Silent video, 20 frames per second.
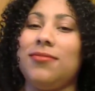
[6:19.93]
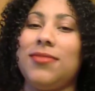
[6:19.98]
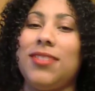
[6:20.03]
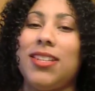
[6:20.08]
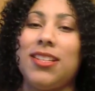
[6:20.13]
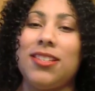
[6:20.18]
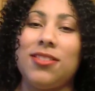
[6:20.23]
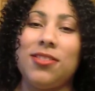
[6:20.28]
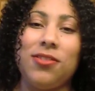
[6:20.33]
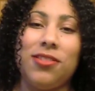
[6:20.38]

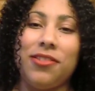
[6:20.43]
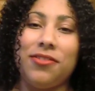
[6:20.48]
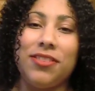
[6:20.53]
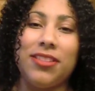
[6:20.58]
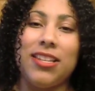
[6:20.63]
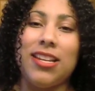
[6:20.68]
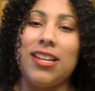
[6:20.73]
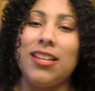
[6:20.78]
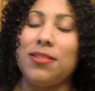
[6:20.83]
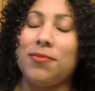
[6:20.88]
That's two
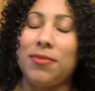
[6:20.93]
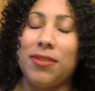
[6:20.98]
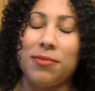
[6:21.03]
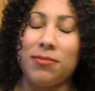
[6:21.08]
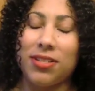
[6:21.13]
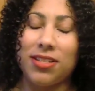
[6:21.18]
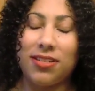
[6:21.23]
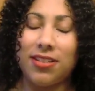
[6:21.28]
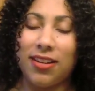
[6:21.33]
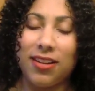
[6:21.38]
different things, but I'm
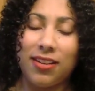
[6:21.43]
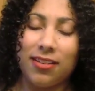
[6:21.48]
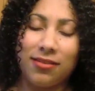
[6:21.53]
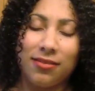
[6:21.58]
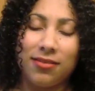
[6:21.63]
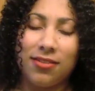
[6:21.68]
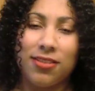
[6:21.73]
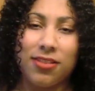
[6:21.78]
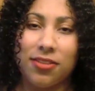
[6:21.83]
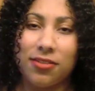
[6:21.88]
just saying,
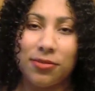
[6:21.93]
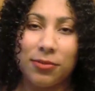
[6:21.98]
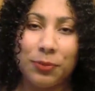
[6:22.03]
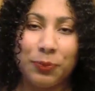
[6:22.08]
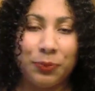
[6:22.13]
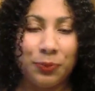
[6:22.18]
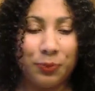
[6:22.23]
still.